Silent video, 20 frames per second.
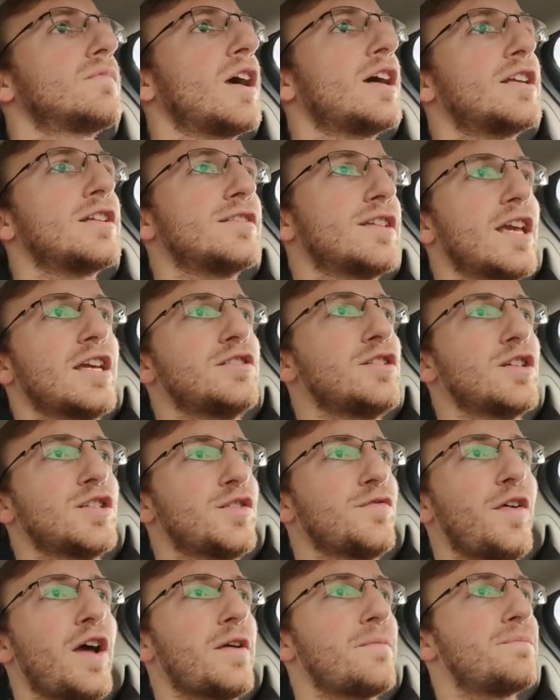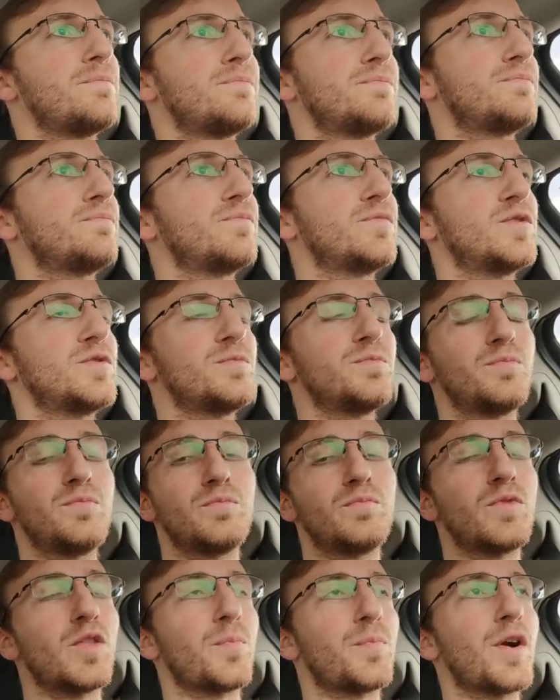I just can't justify
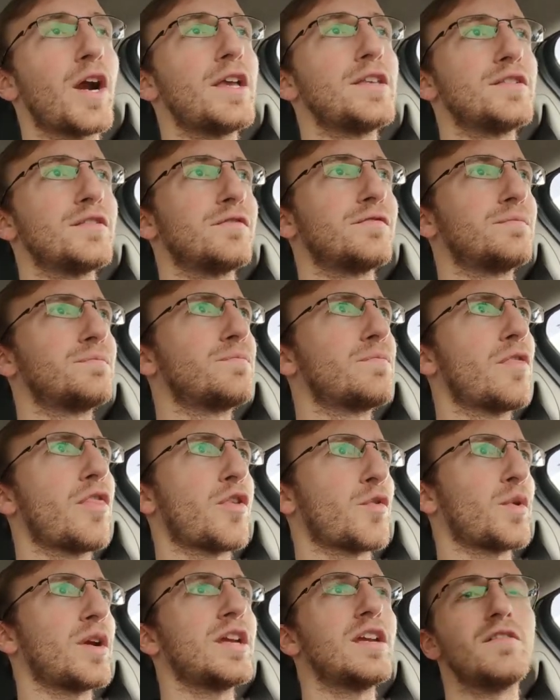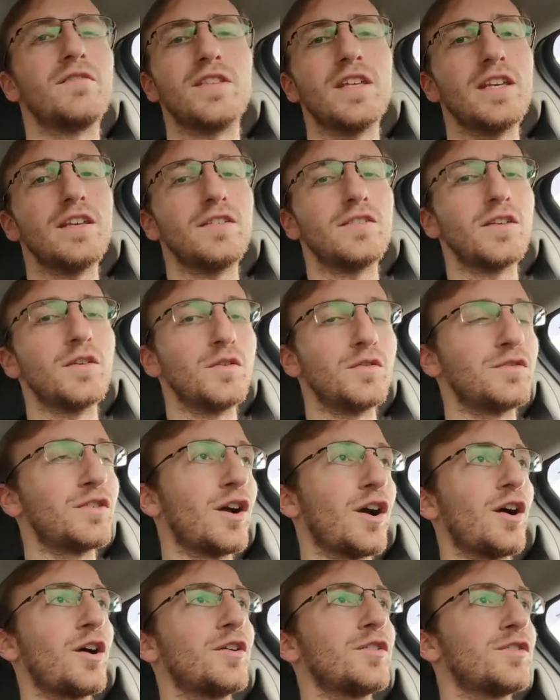the price of 3 of these used
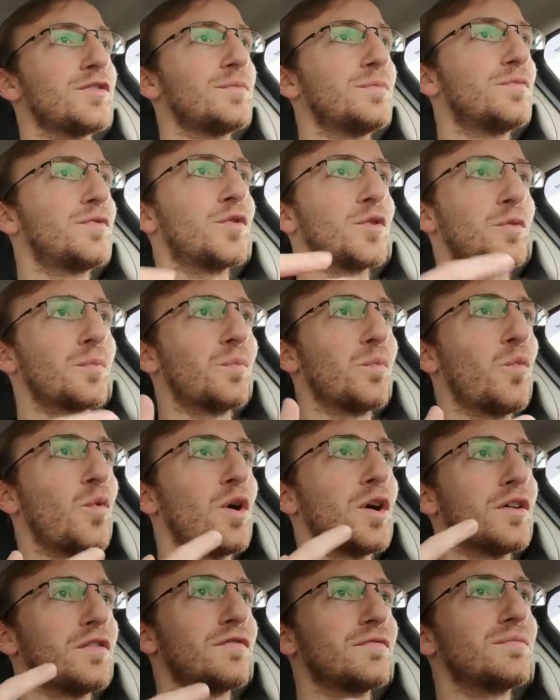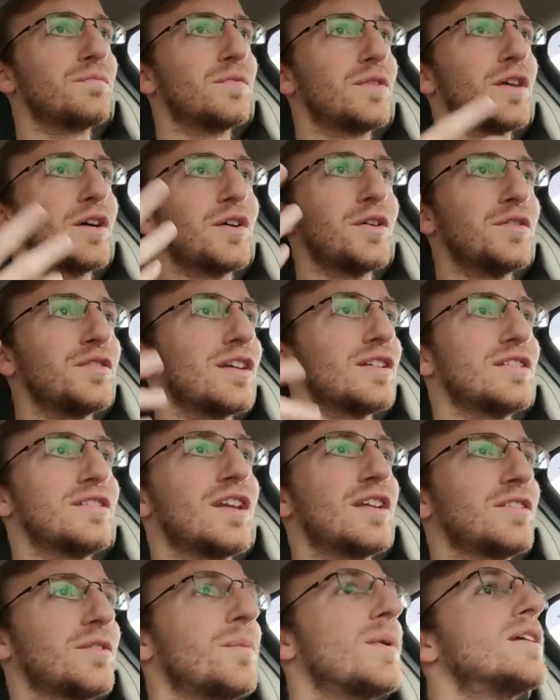cars for one of those. That
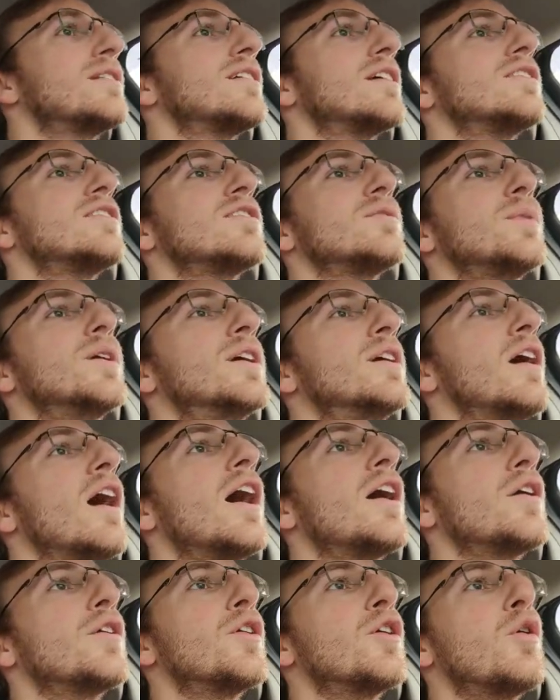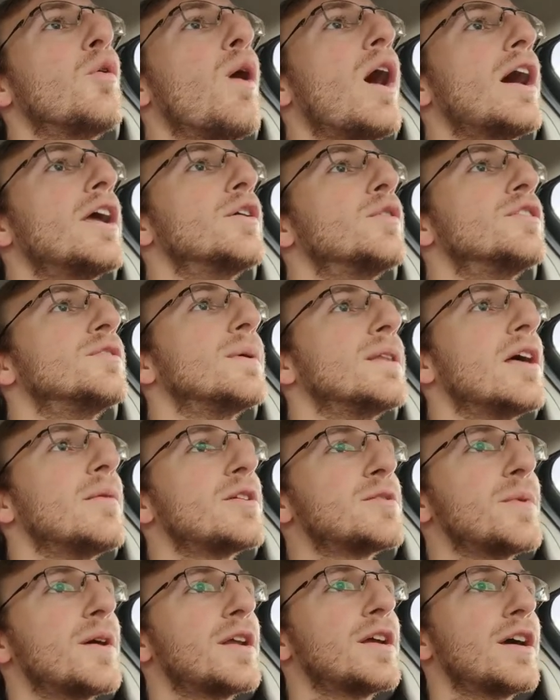doesn't make sense to me. I don't know why you would spend that
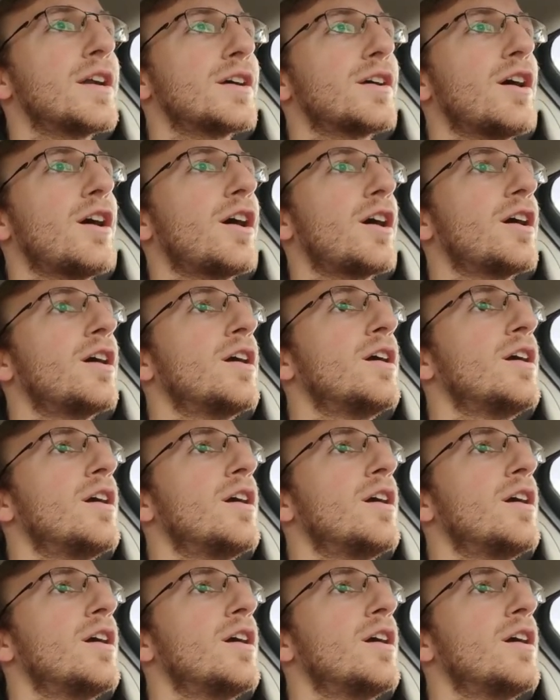much money on a car.